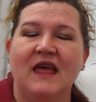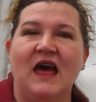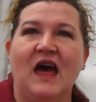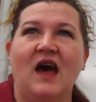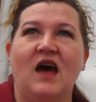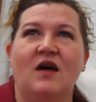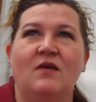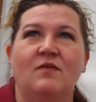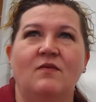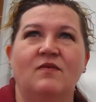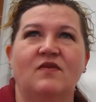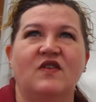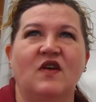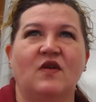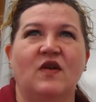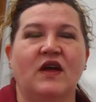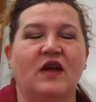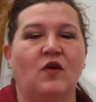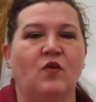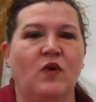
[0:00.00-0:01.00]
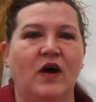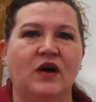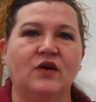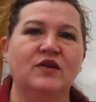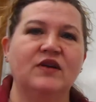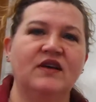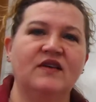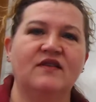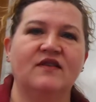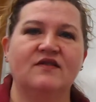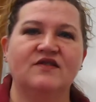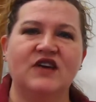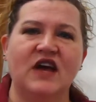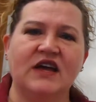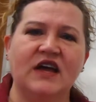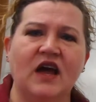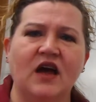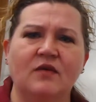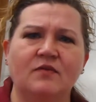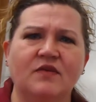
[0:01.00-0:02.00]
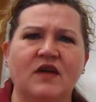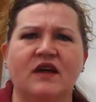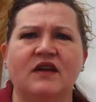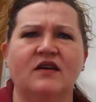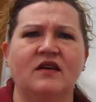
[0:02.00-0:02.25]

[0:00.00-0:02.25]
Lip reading: so a wellness checkup,